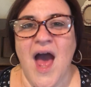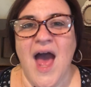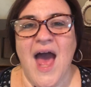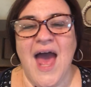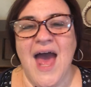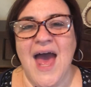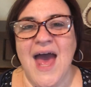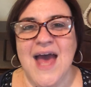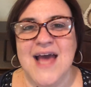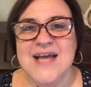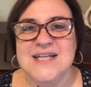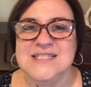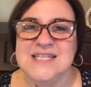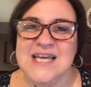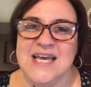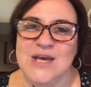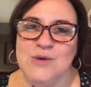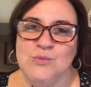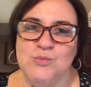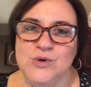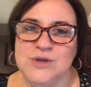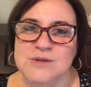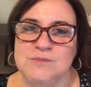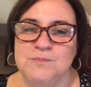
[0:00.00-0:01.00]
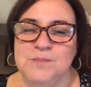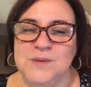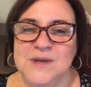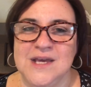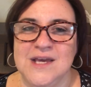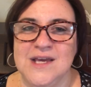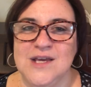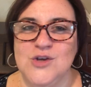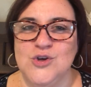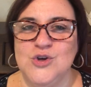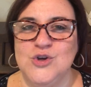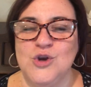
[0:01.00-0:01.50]
And it would
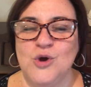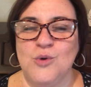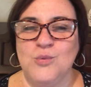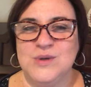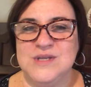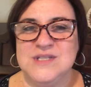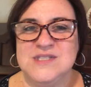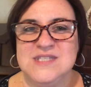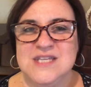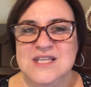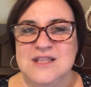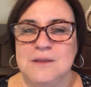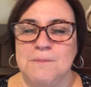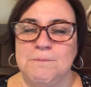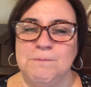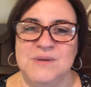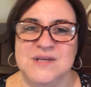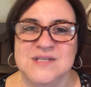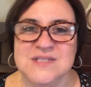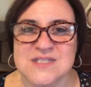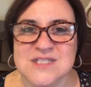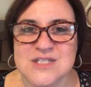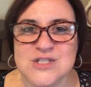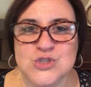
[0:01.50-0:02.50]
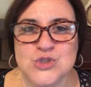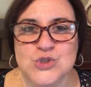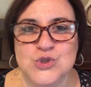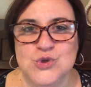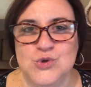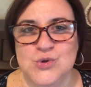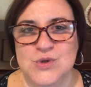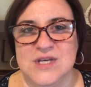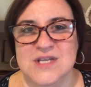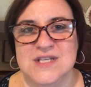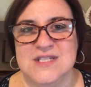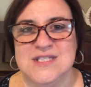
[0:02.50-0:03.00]
be, you know, we see the business
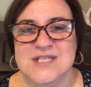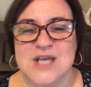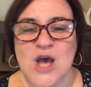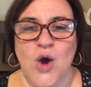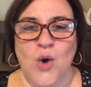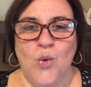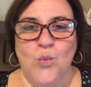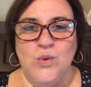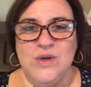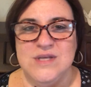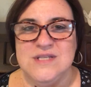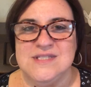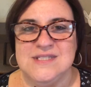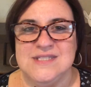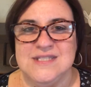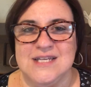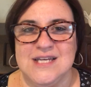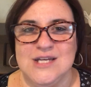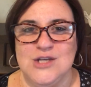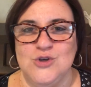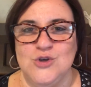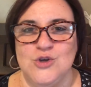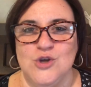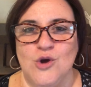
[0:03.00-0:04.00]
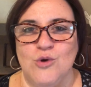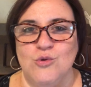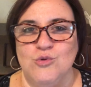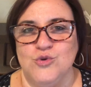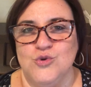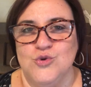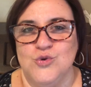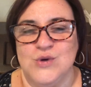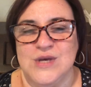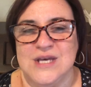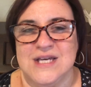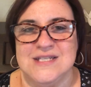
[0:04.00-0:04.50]
Lucas. We see, you know,
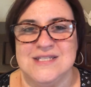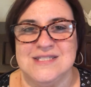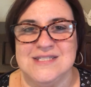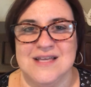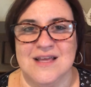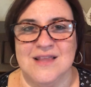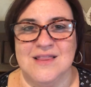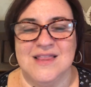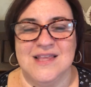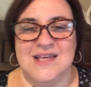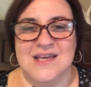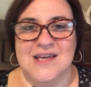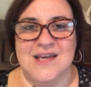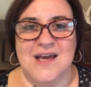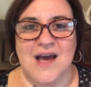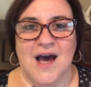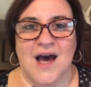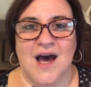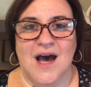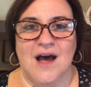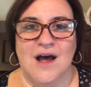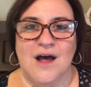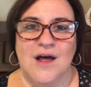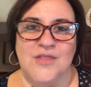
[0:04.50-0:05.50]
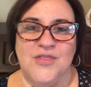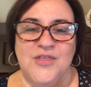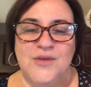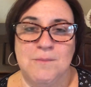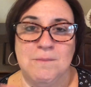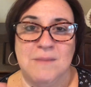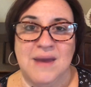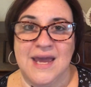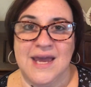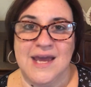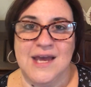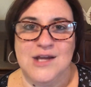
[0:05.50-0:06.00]
Lucas, the
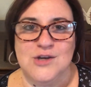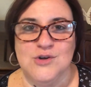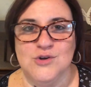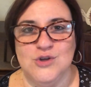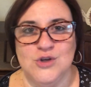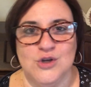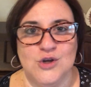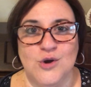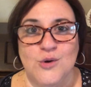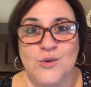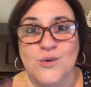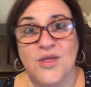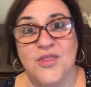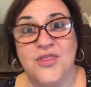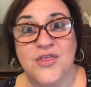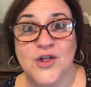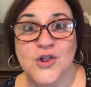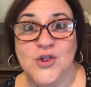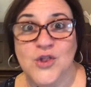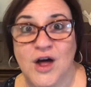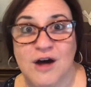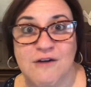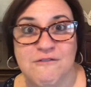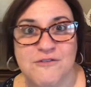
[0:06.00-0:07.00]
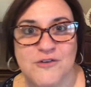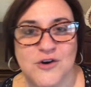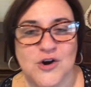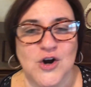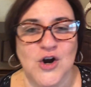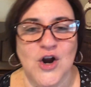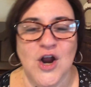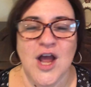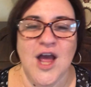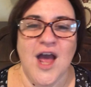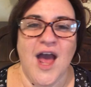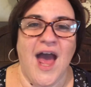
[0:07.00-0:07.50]
man, you know, the
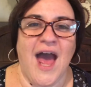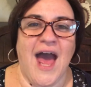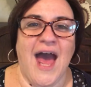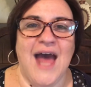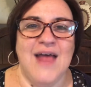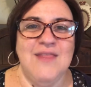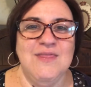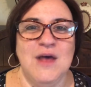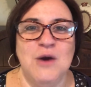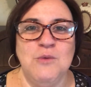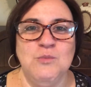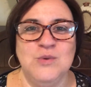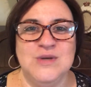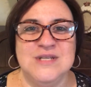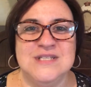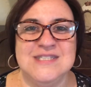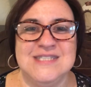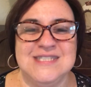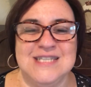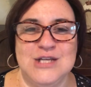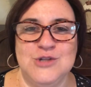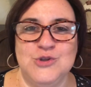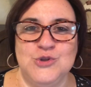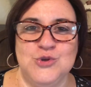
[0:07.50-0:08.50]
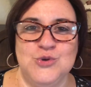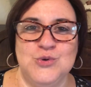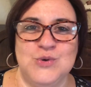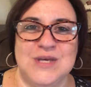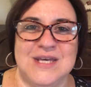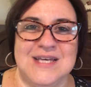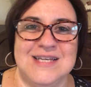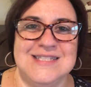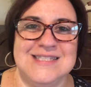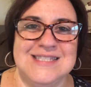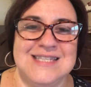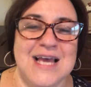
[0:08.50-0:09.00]
lover. And then we see
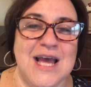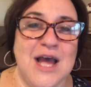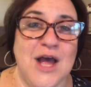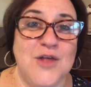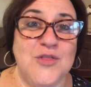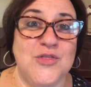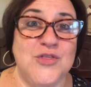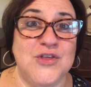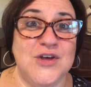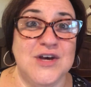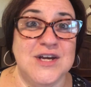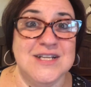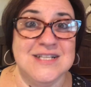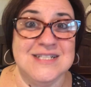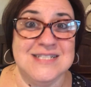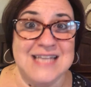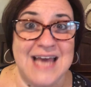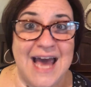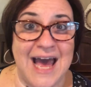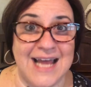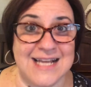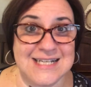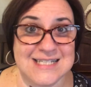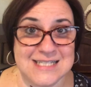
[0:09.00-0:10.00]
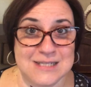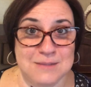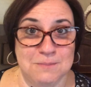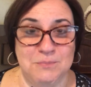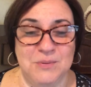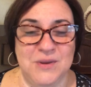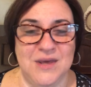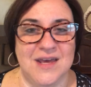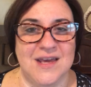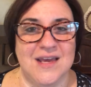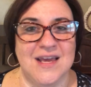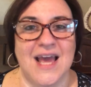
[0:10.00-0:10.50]
Lucas, the
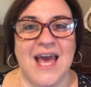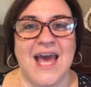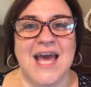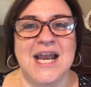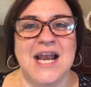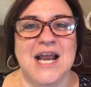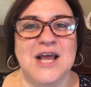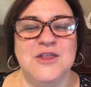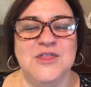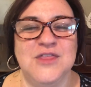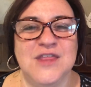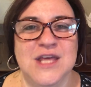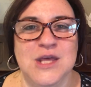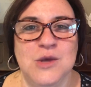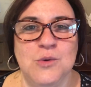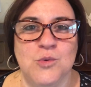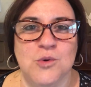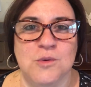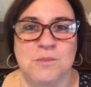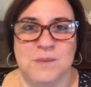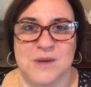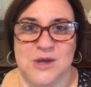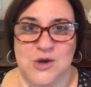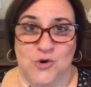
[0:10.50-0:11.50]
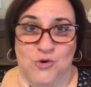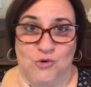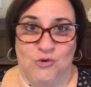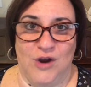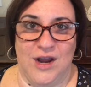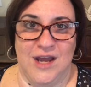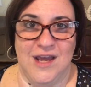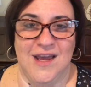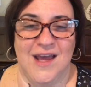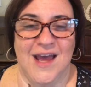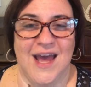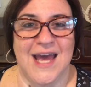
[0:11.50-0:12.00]
dad-to-be. And I think it would be
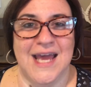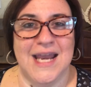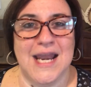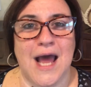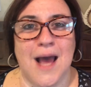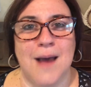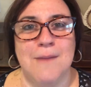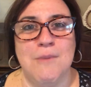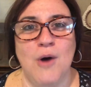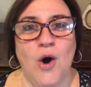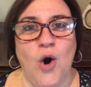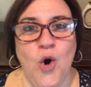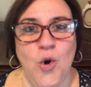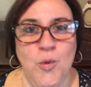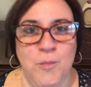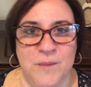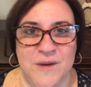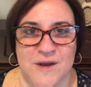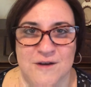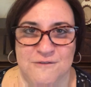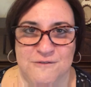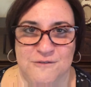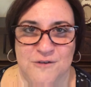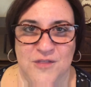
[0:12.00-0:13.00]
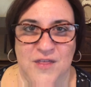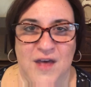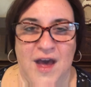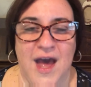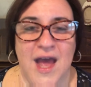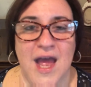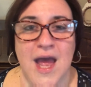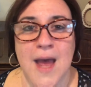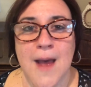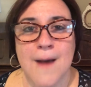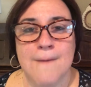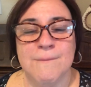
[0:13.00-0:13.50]
great, and I'm hoping for
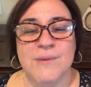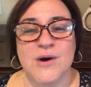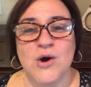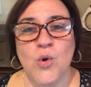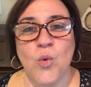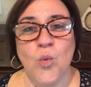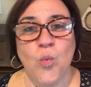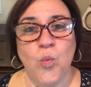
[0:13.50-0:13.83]
that. But